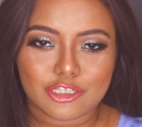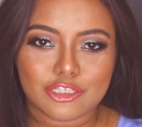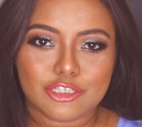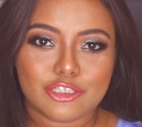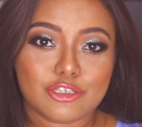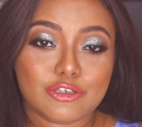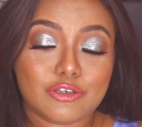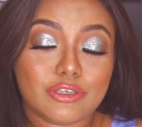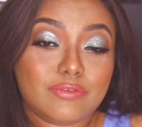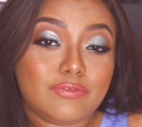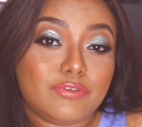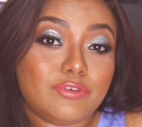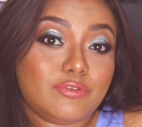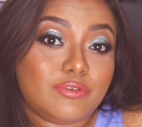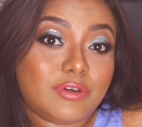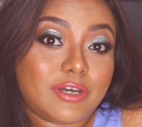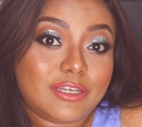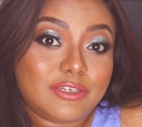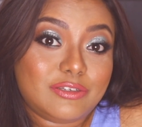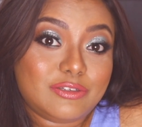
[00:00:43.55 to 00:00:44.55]
So if you
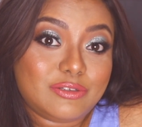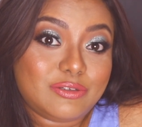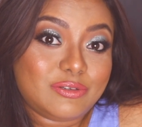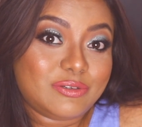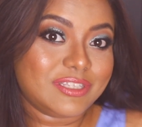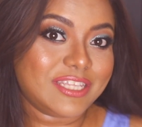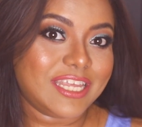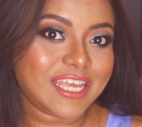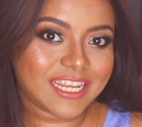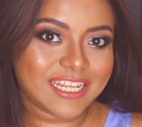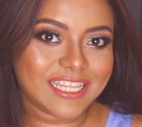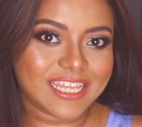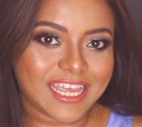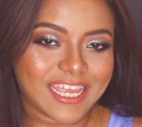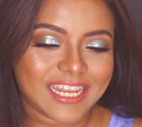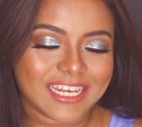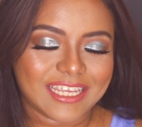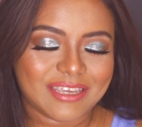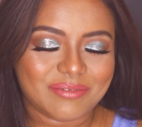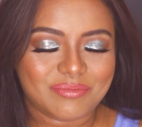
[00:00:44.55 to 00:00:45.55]
want to know that,
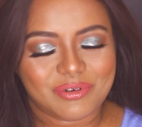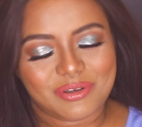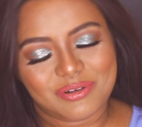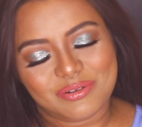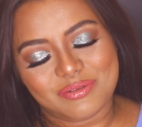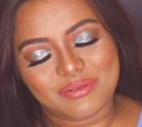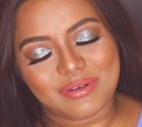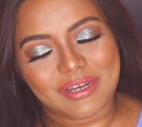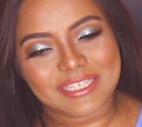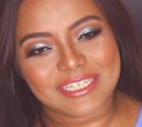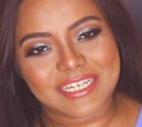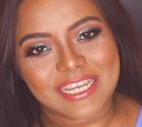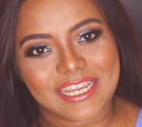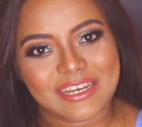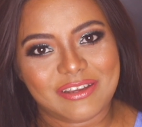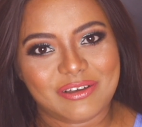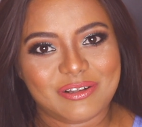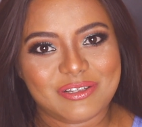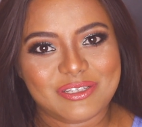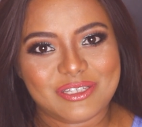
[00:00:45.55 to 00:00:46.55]
then keep on watching,
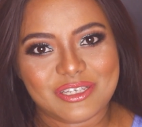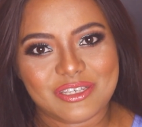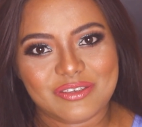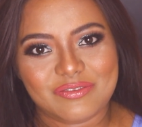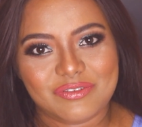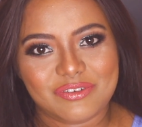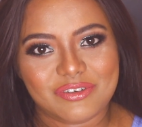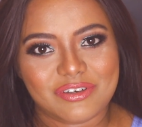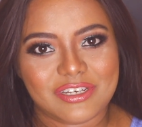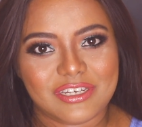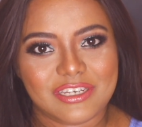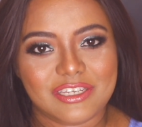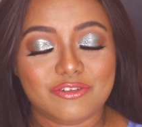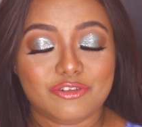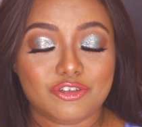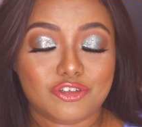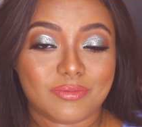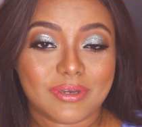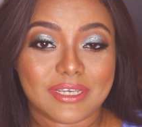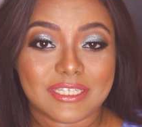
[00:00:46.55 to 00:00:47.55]
and also if you are
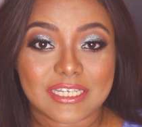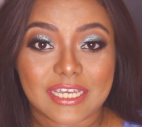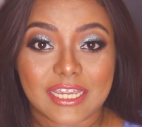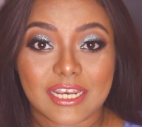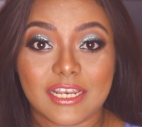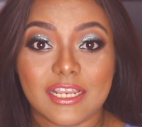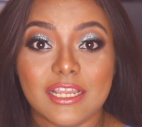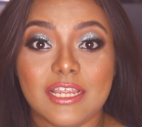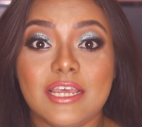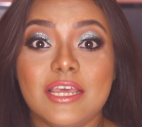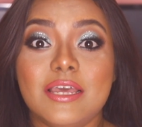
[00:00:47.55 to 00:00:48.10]
new to my channel,